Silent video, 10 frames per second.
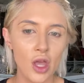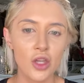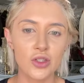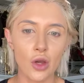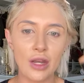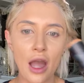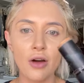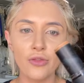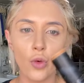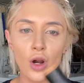So now
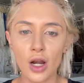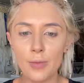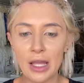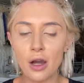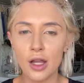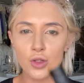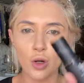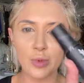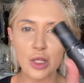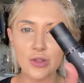for my contour, I'm
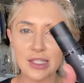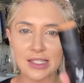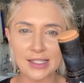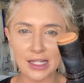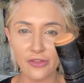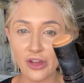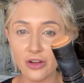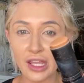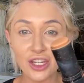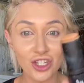gonna use the Stick
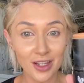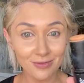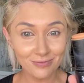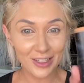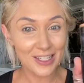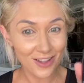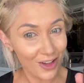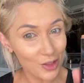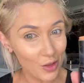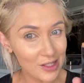Foundation, which is
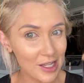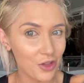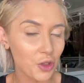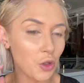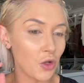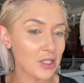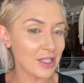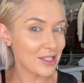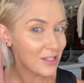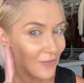also on sale on the Kudos because
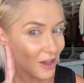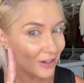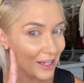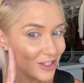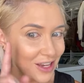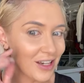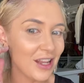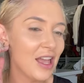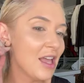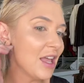it's a foundation
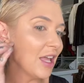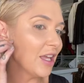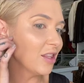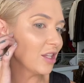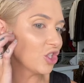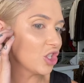in,